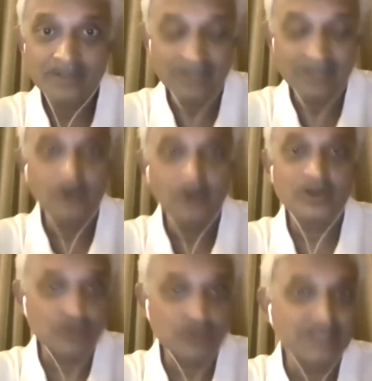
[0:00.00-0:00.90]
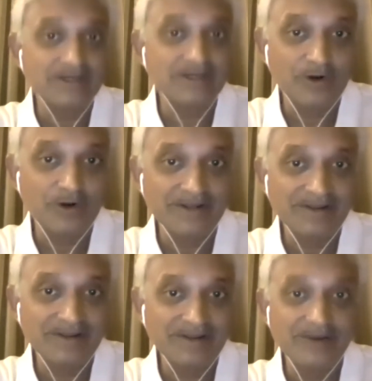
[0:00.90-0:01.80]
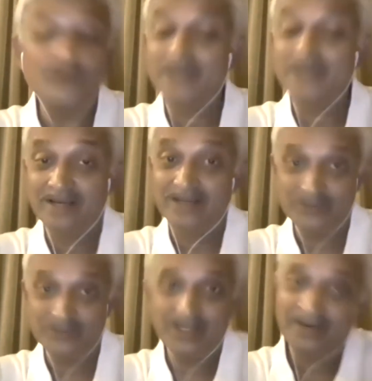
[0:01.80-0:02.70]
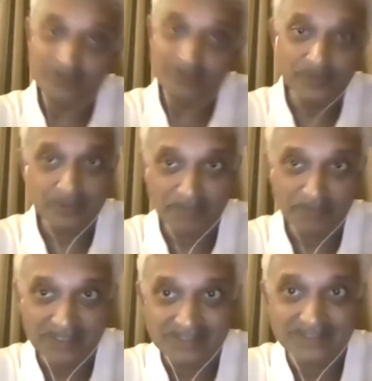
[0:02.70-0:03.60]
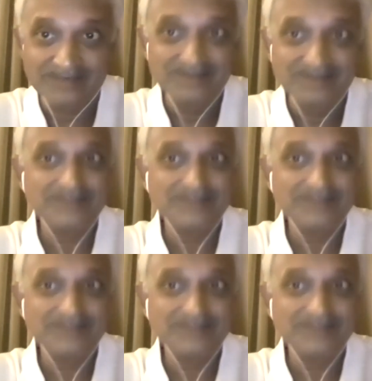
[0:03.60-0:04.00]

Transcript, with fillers: there's a lot to see underwater, and you can actually, and you experienced it.